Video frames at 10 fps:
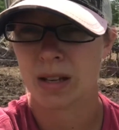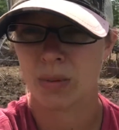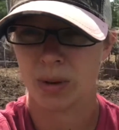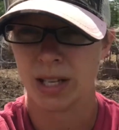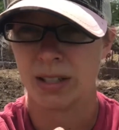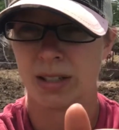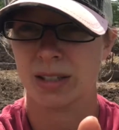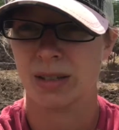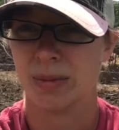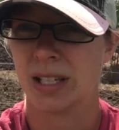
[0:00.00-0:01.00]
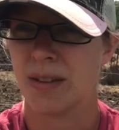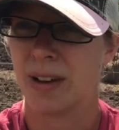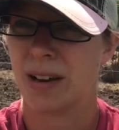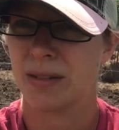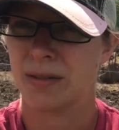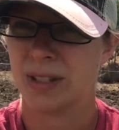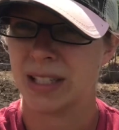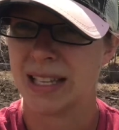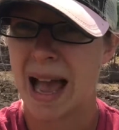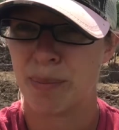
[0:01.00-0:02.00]
where he took some stuff out of
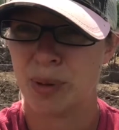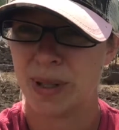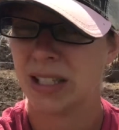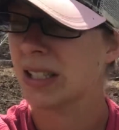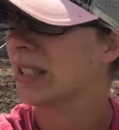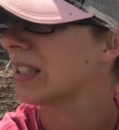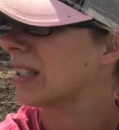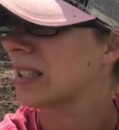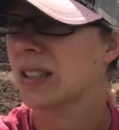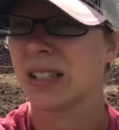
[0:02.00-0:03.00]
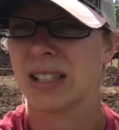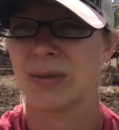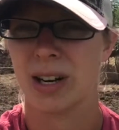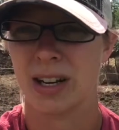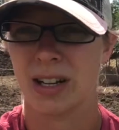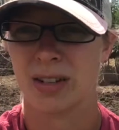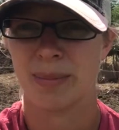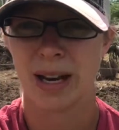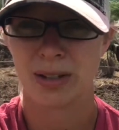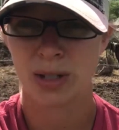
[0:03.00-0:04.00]
his abdomen to run it under the
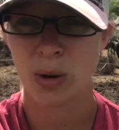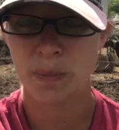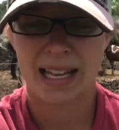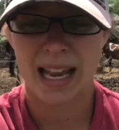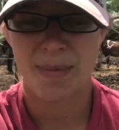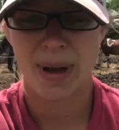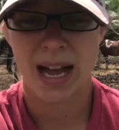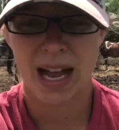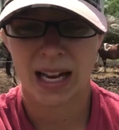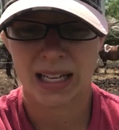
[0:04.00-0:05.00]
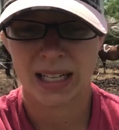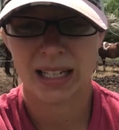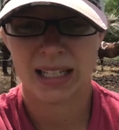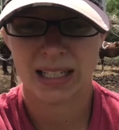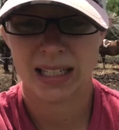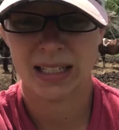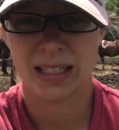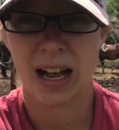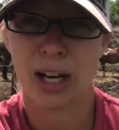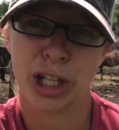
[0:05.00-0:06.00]
microscope. Came back
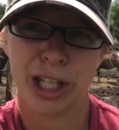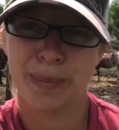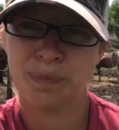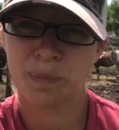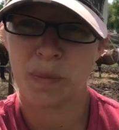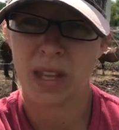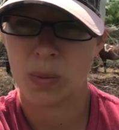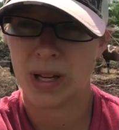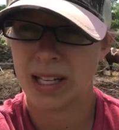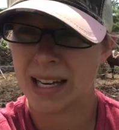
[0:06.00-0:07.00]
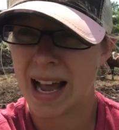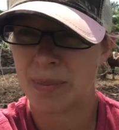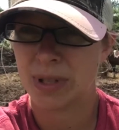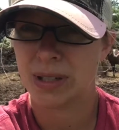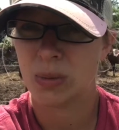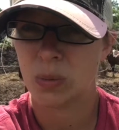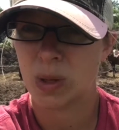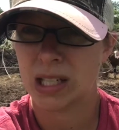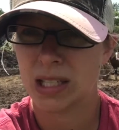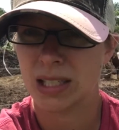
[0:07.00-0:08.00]
not good. What had happened
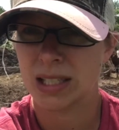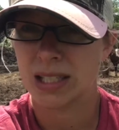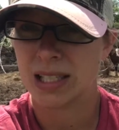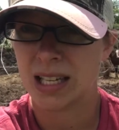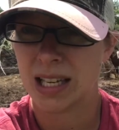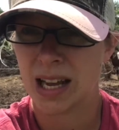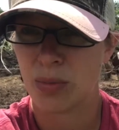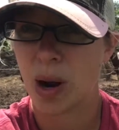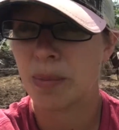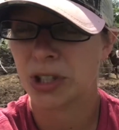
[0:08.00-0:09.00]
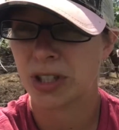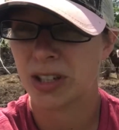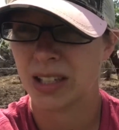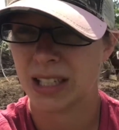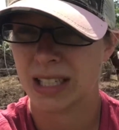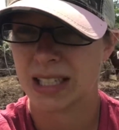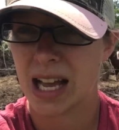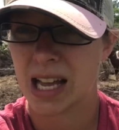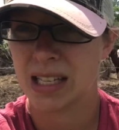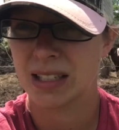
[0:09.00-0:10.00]
was he had ruptured on the
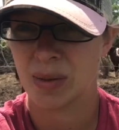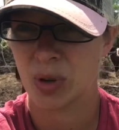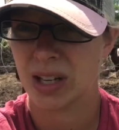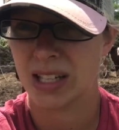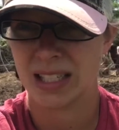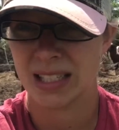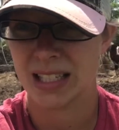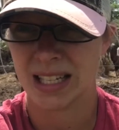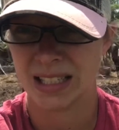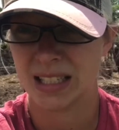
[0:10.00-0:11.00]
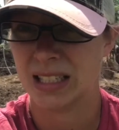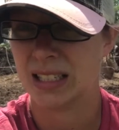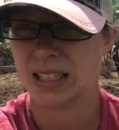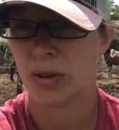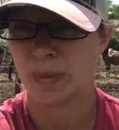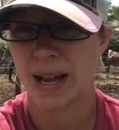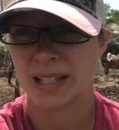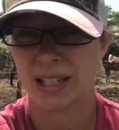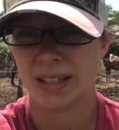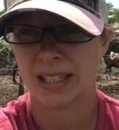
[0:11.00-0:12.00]
inside somewhere in his intestine. There's
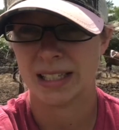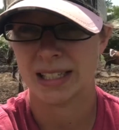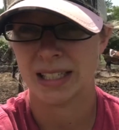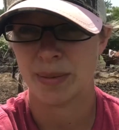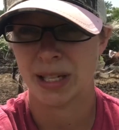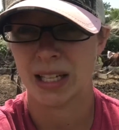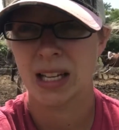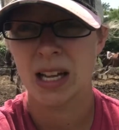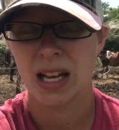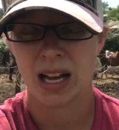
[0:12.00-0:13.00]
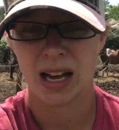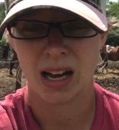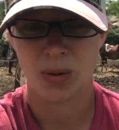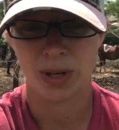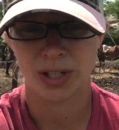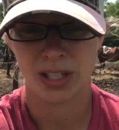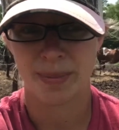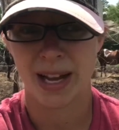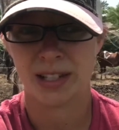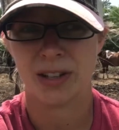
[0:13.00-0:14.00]
bacteria in his stomach. Once you
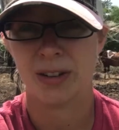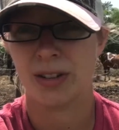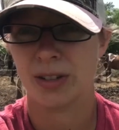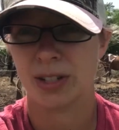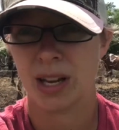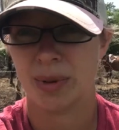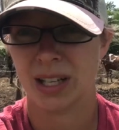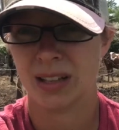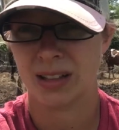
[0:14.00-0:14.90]
get bacteria in your stomach,